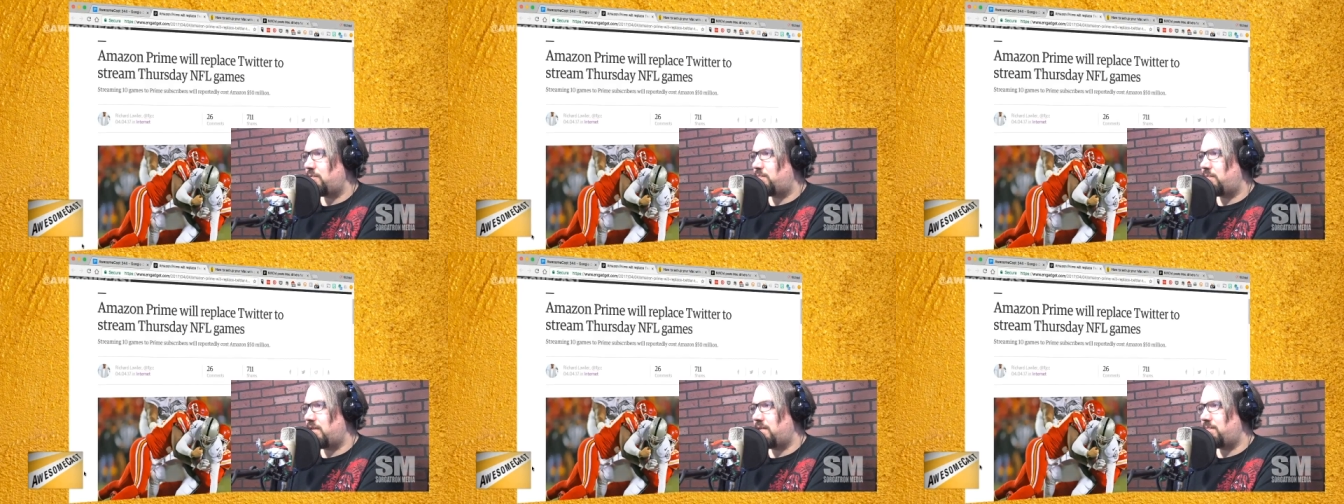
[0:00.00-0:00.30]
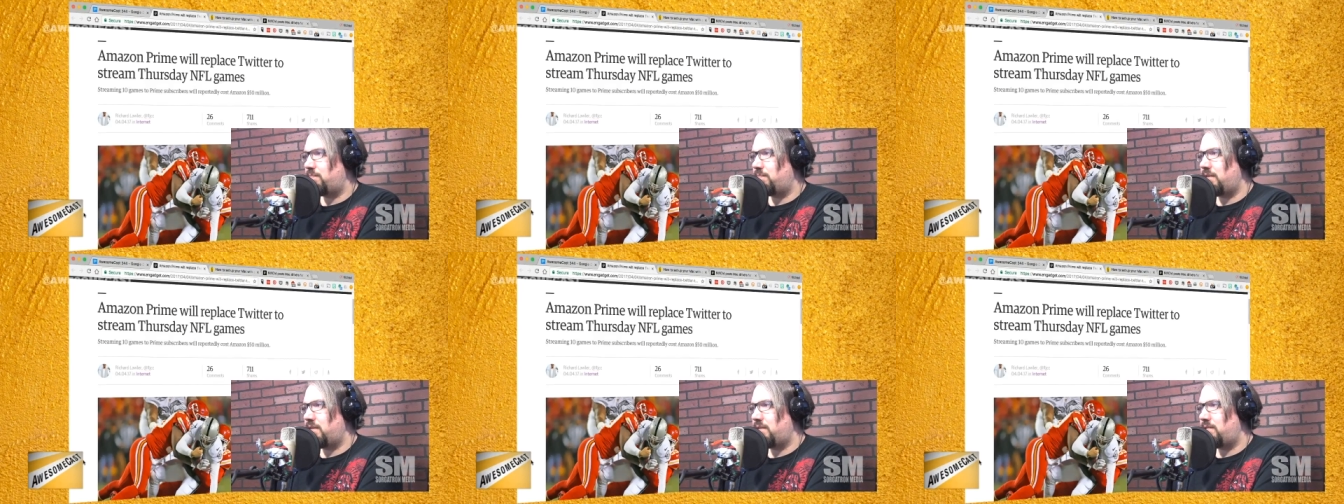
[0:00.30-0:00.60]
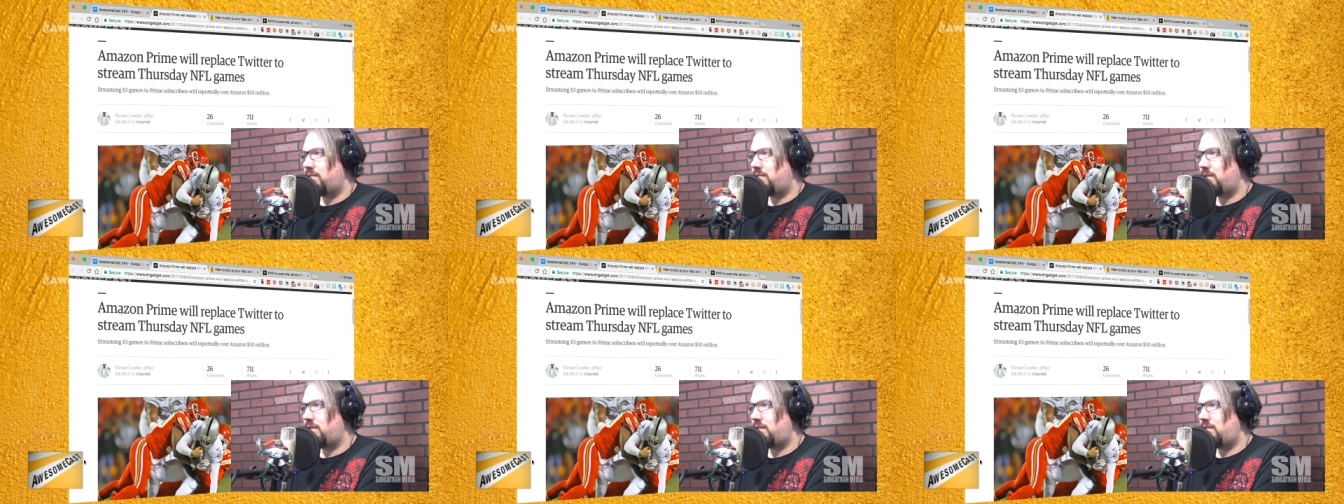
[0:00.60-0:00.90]
But but
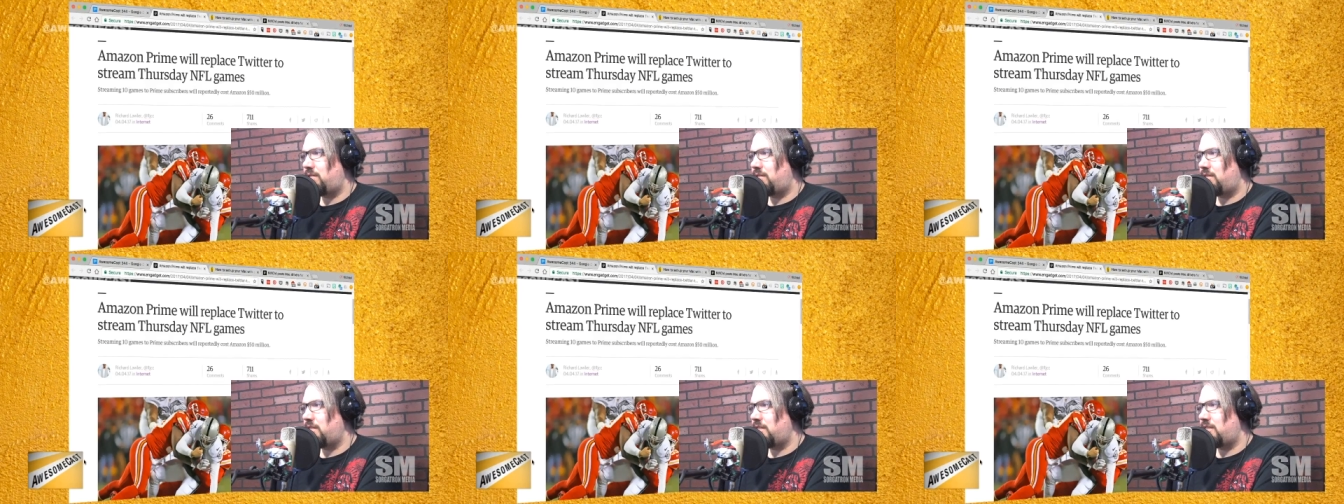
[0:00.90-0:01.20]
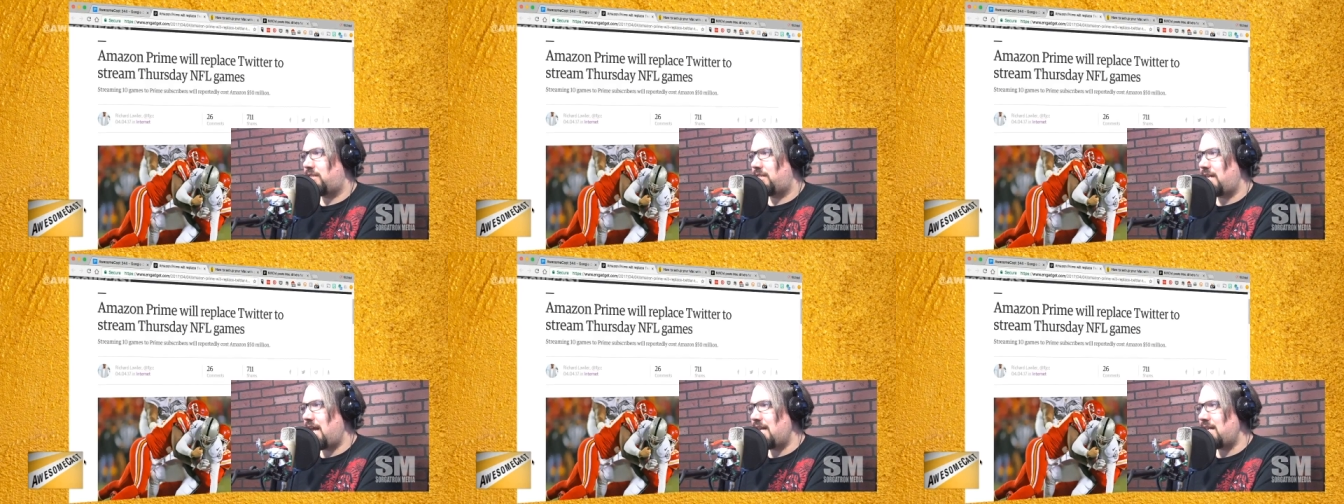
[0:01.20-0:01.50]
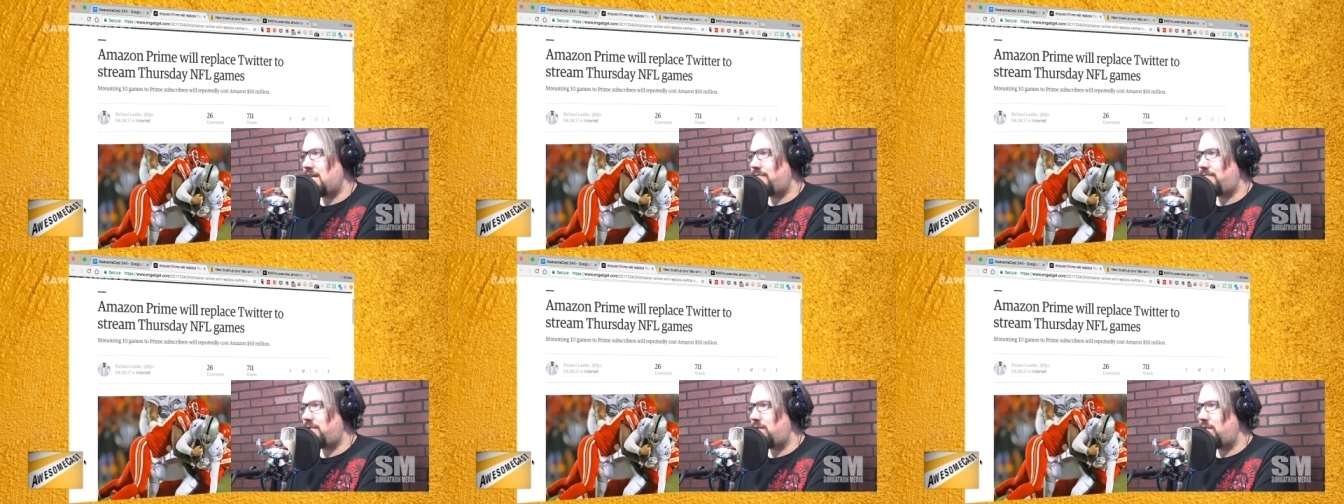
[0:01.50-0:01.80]
did, did
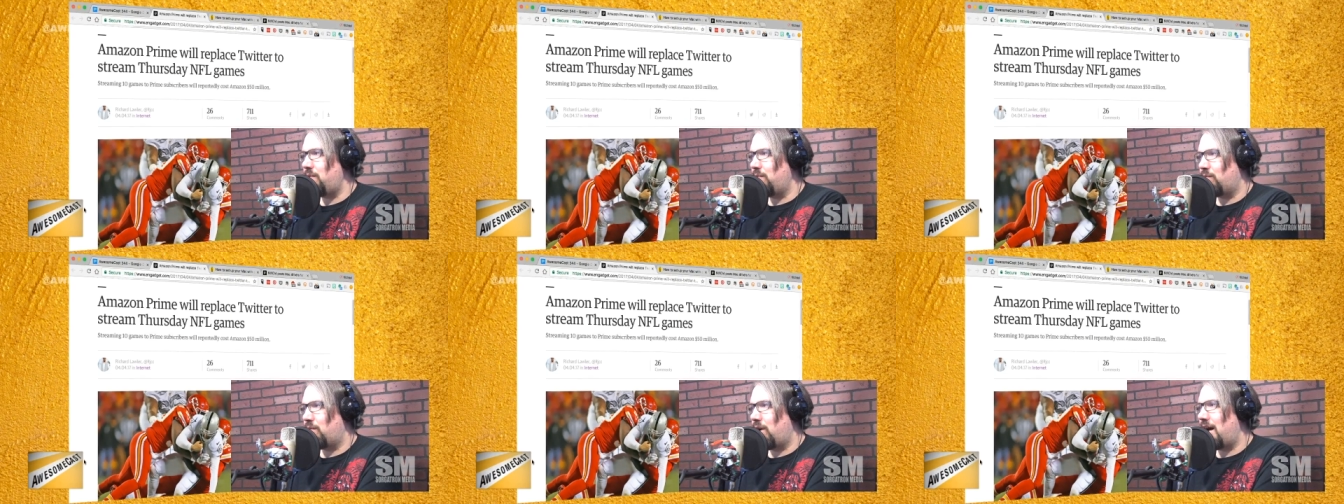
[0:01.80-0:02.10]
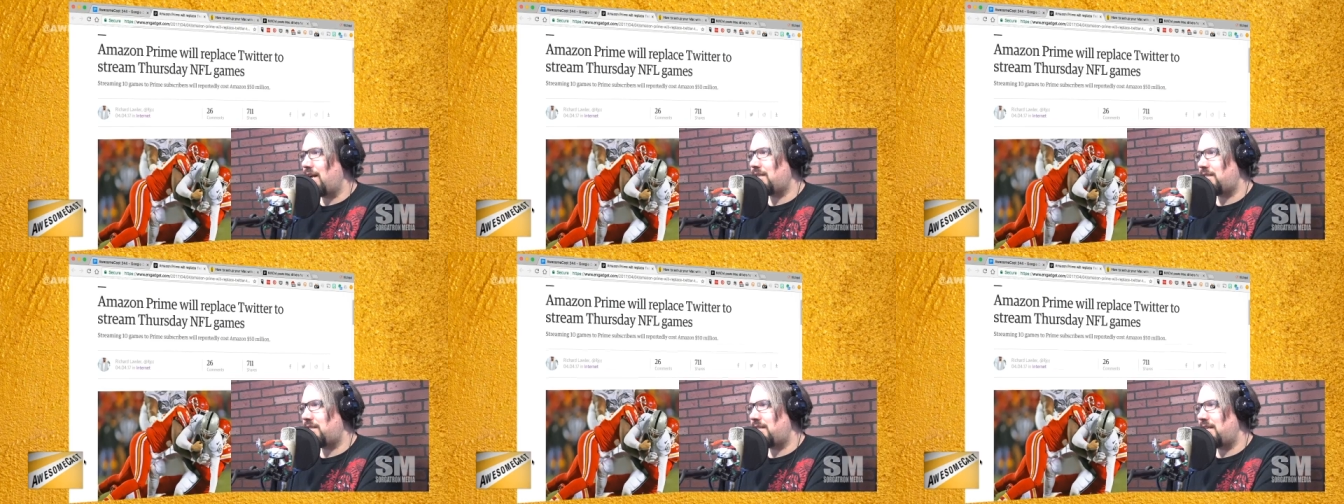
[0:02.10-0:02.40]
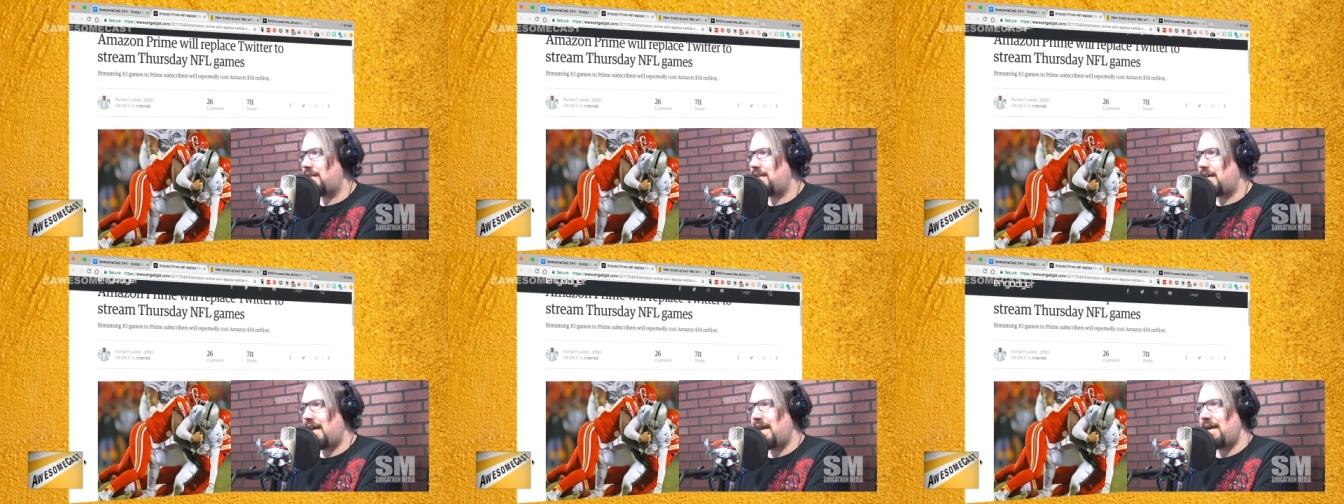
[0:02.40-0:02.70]
any of you watch the
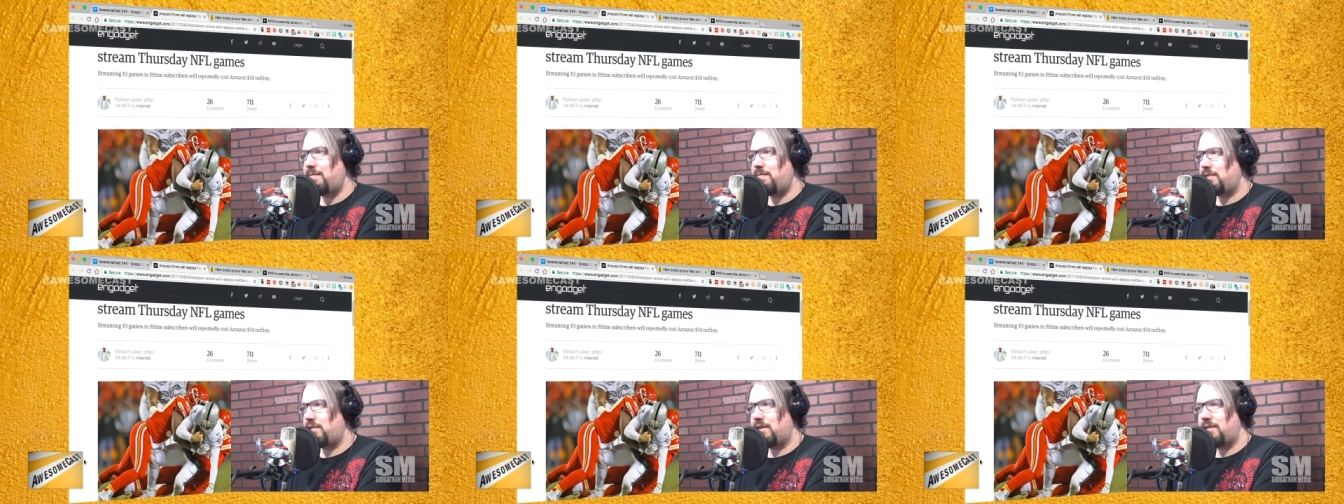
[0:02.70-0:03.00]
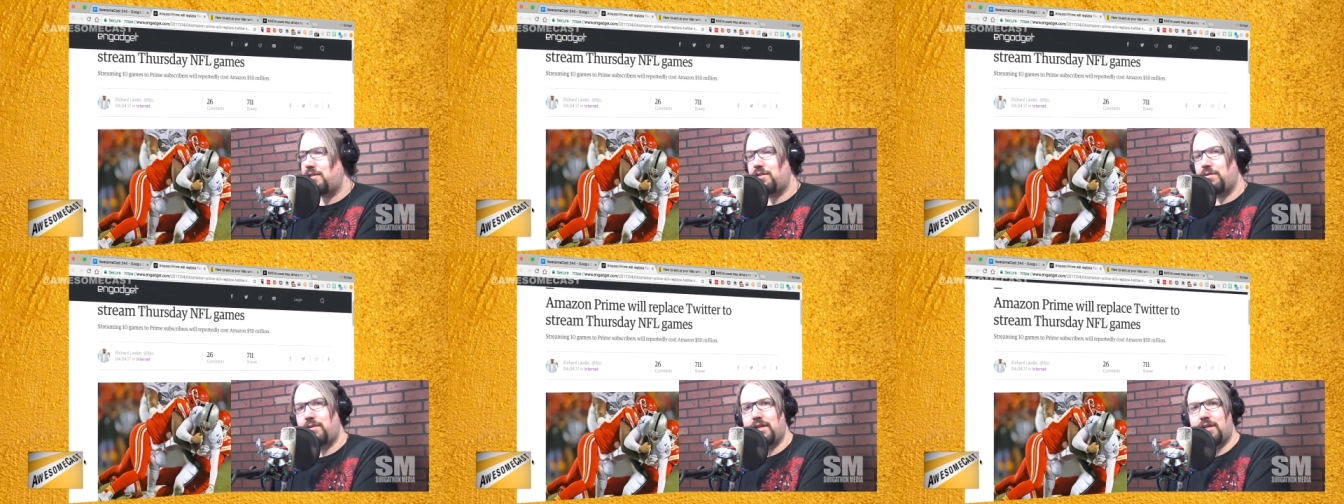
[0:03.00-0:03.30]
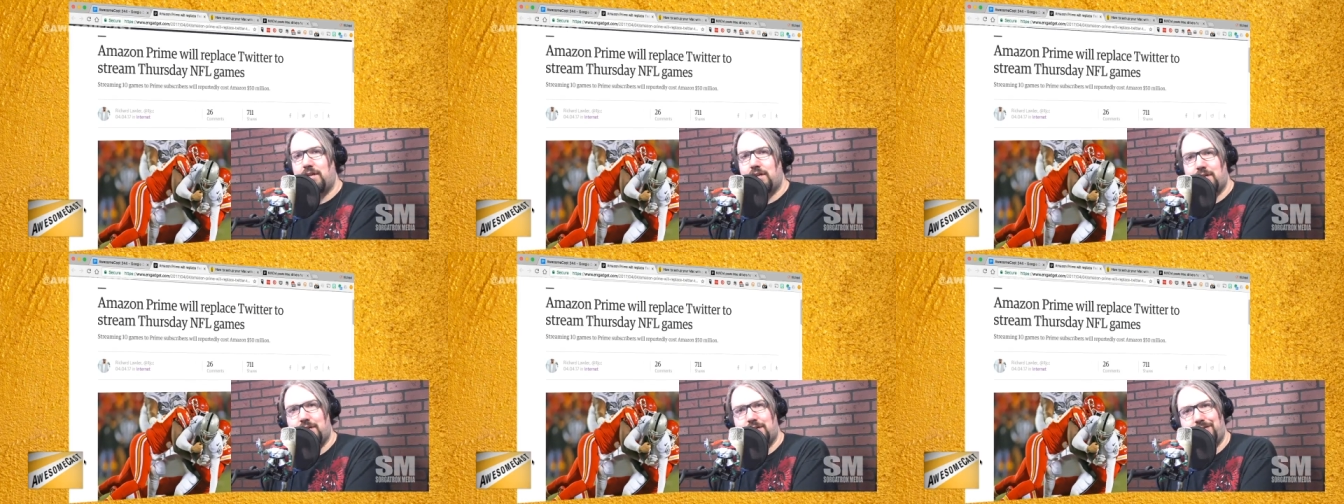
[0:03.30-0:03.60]
games on
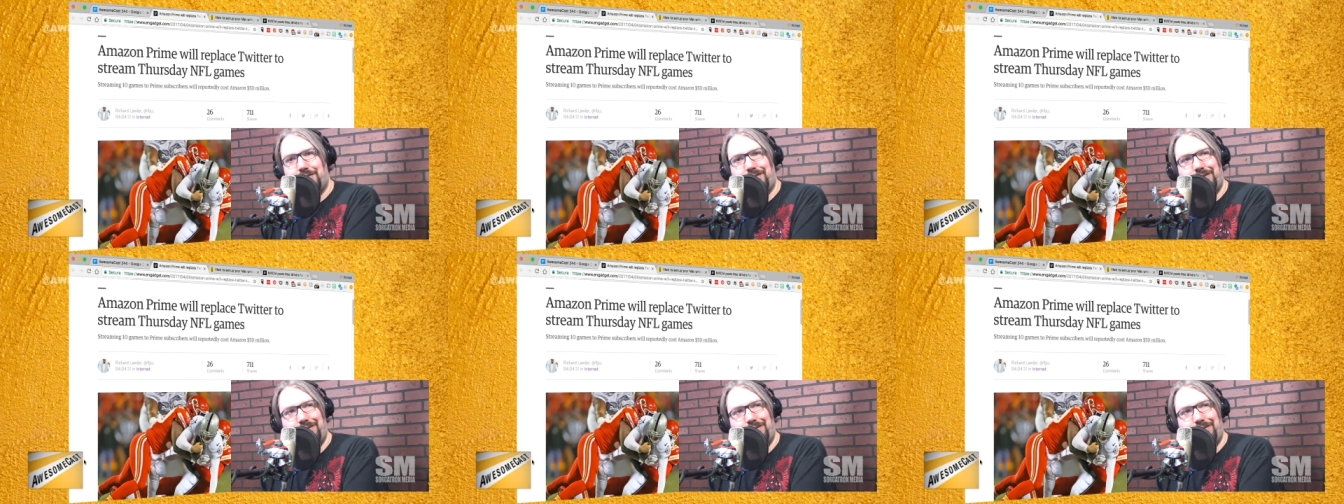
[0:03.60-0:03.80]
Twitter?